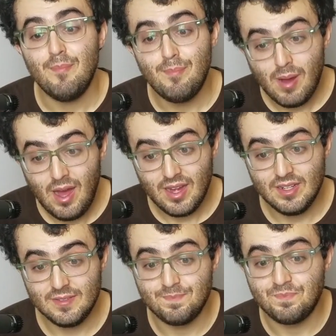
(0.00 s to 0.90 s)

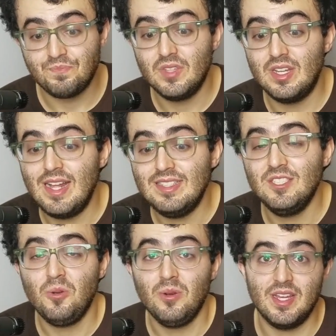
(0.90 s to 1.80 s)
But the net
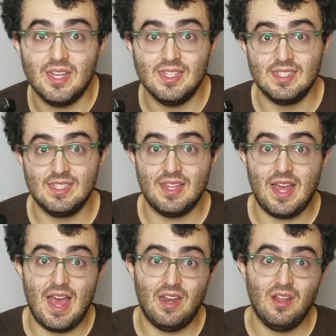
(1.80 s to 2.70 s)
story is
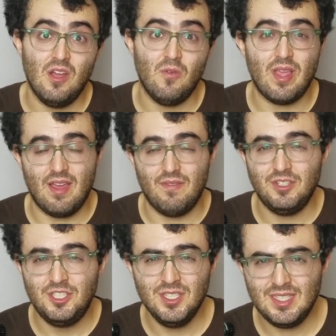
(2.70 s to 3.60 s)
that we
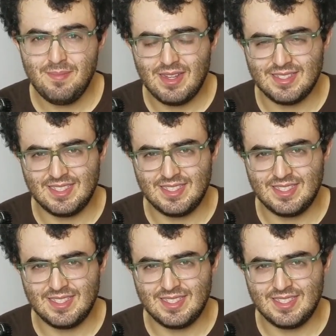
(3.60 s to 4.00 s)
have just about